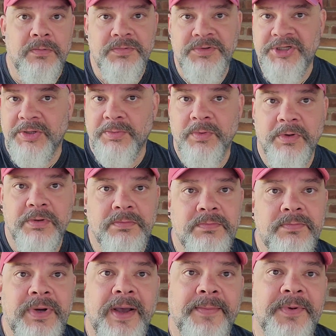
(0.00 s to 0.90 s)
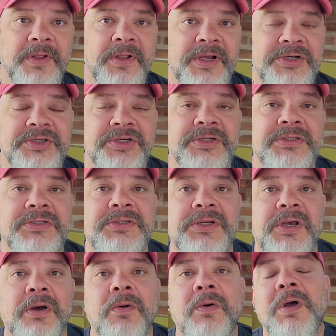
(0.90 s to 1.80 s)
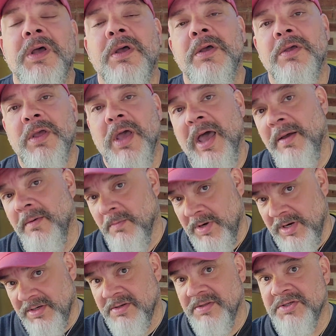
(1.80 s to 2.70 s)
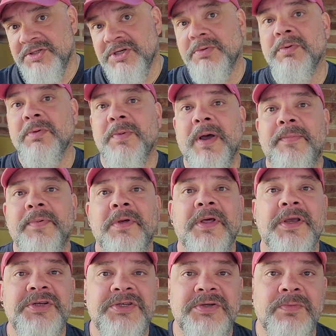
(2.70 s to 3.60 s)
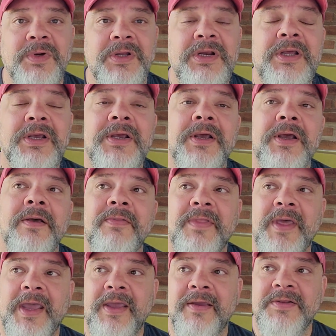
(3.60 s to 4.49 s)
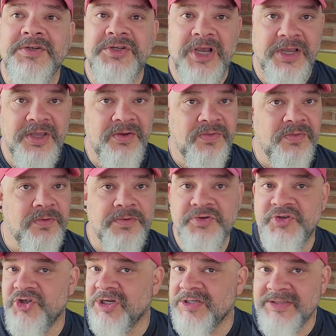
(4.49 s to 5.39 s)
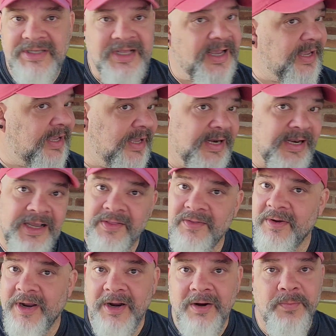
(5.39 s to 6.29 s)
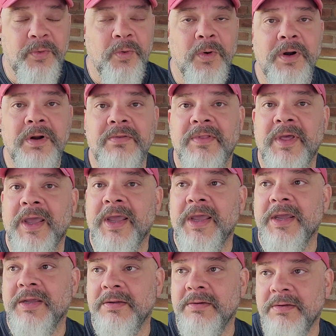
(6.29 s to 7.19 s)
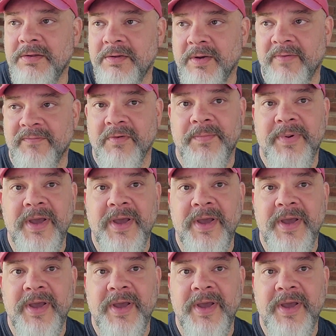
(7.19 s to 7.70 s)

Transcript: general population. So I went into the general population one. They check you through just like any other airport. You have your